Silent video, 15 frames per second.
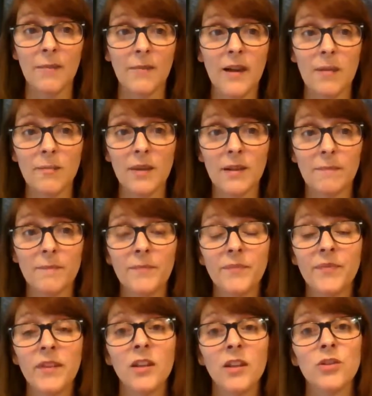that bit.
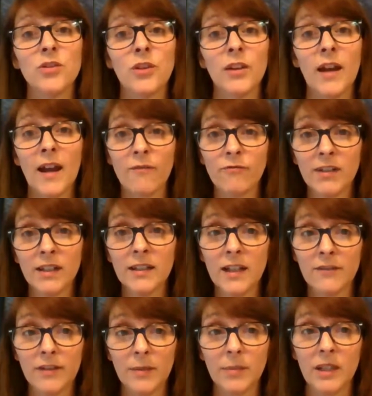So real
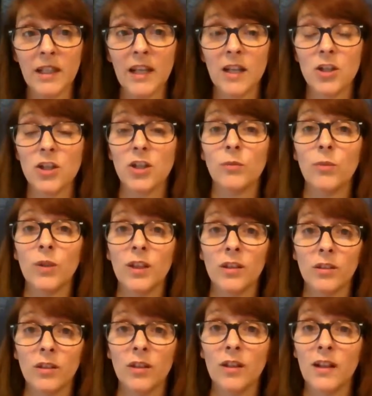life application,
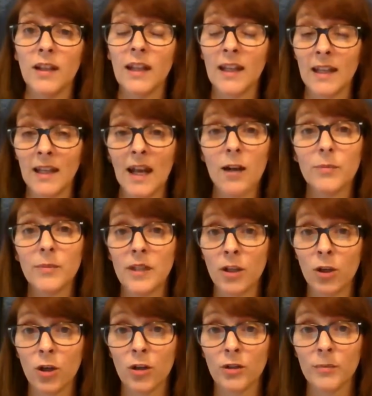it can help the
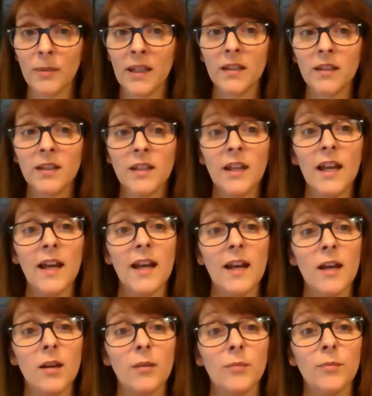economy
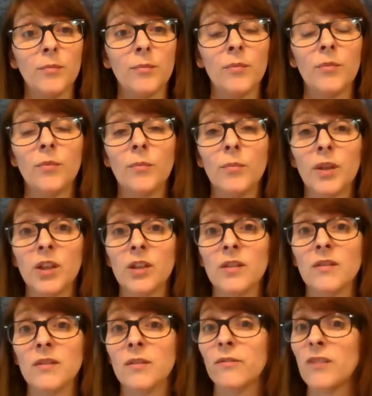
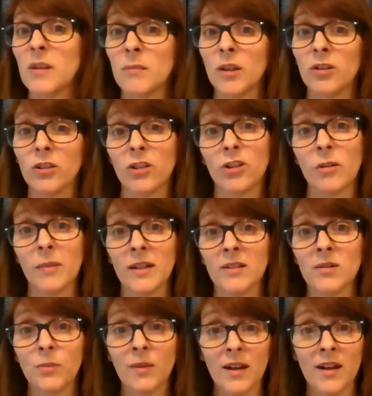because the female can go back
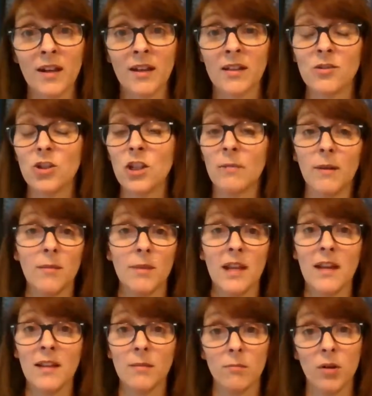to work and she might be
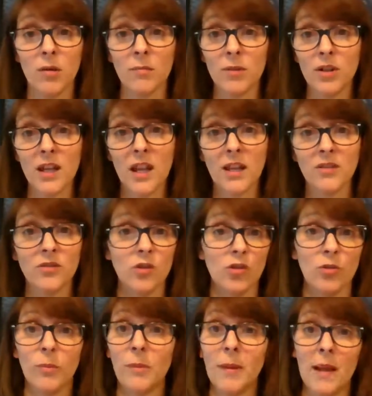earning more money, so
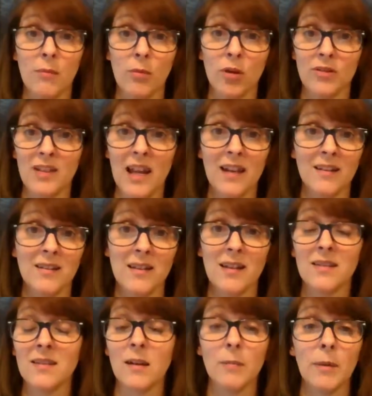she'll be paying more
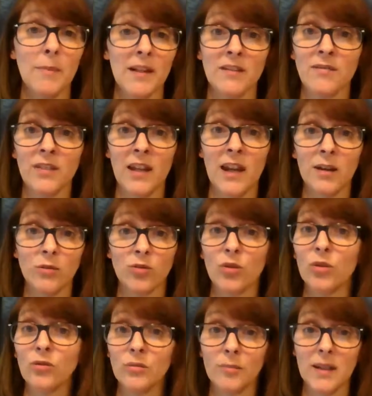taxes, and that'll be better for the
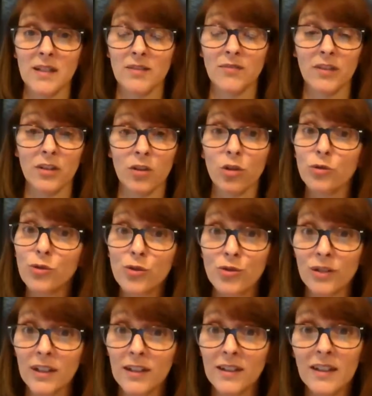household and better for the
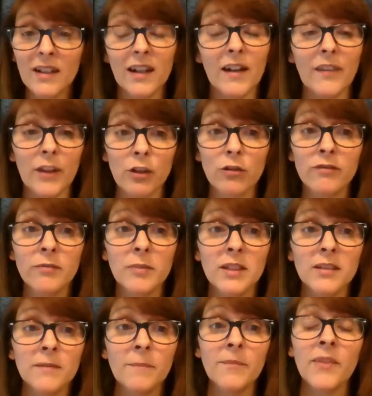country and the
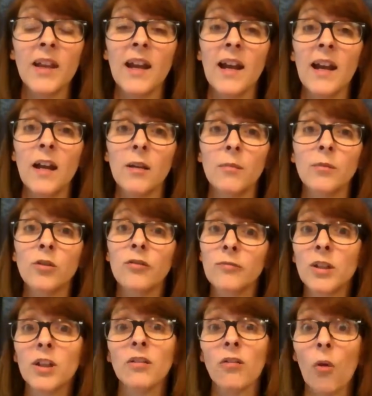government.
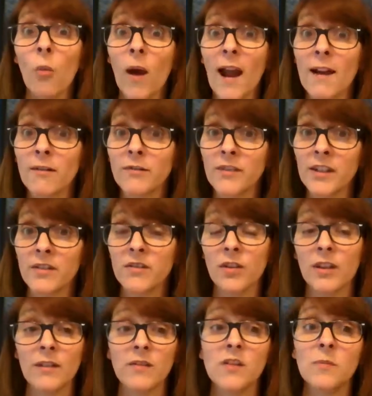Government are aware of this, so
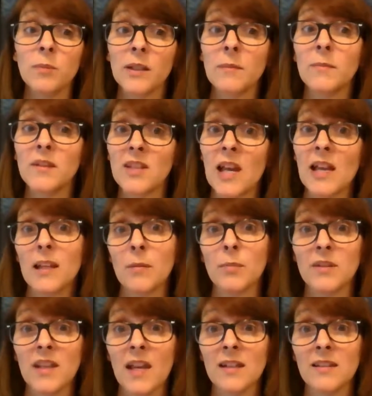they've split maternity
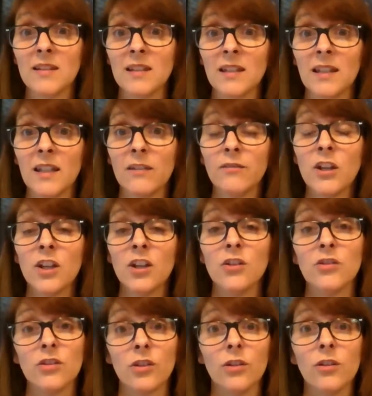paternity leave,
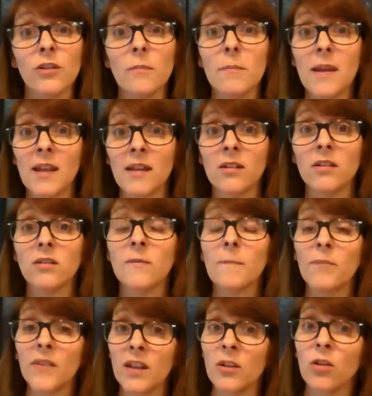so the male
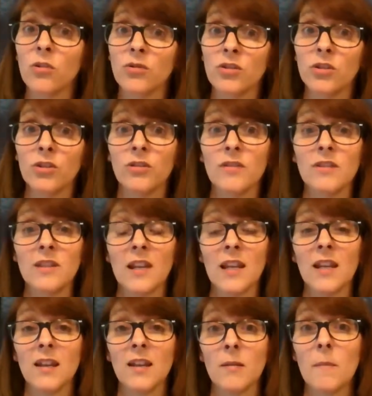can also
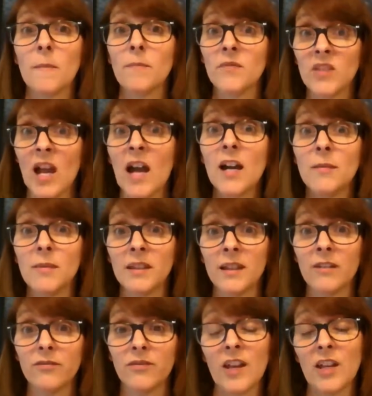take time in
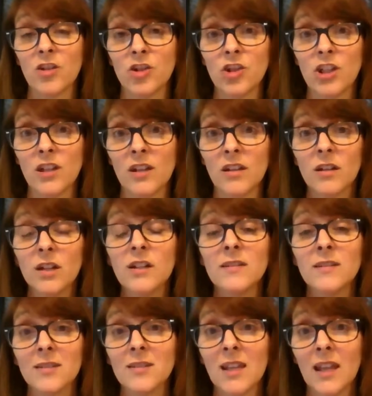that first year
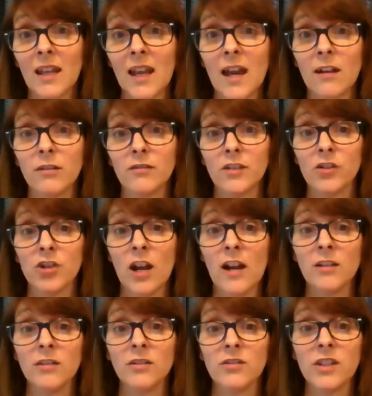to take care of the
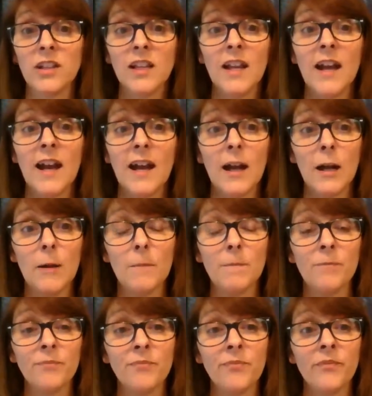child,
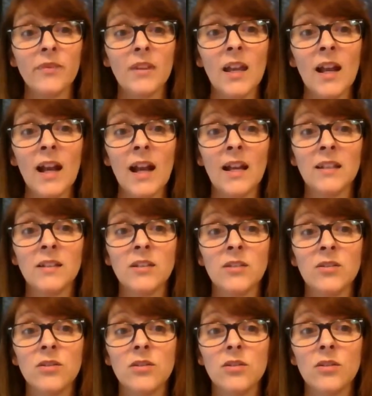
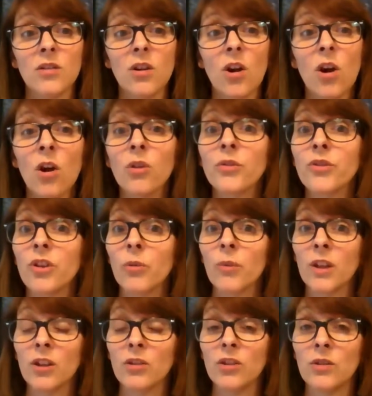and also we
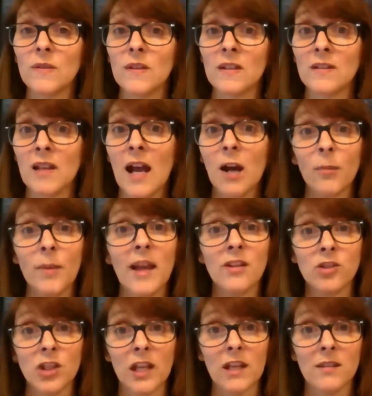can use it to help
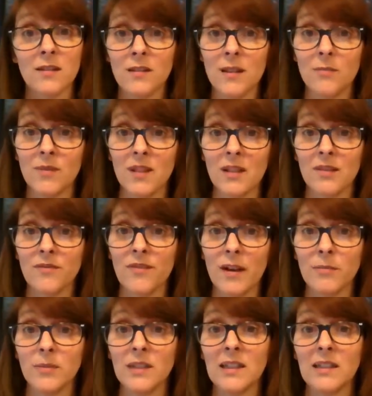educate same-sex
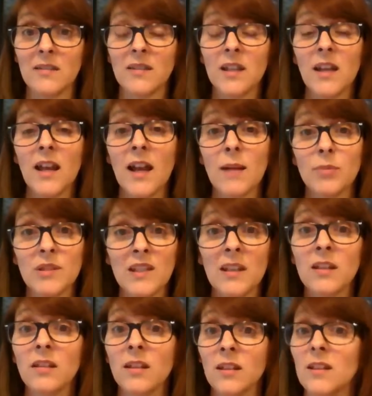families,
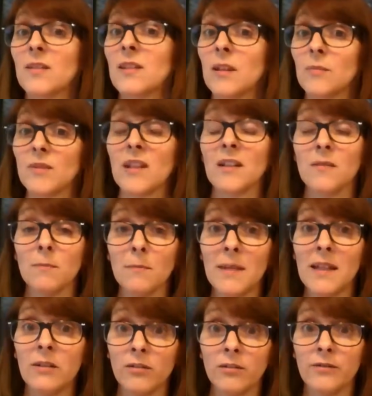particularly same-sex
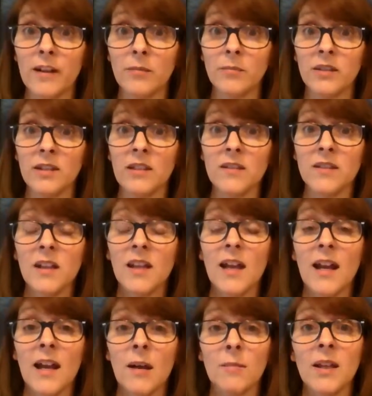male families,
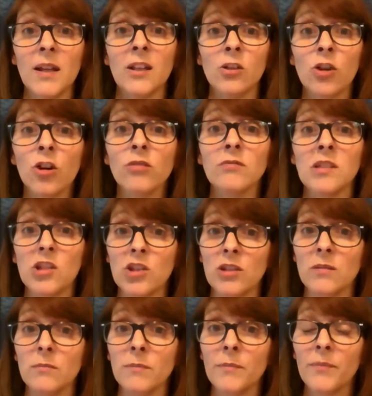and encourage
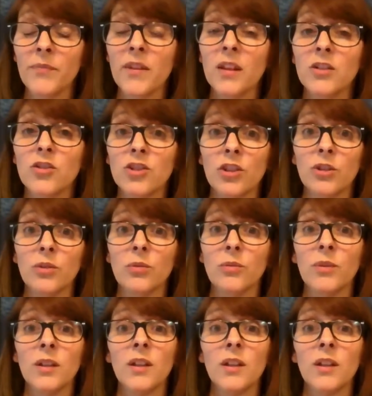them to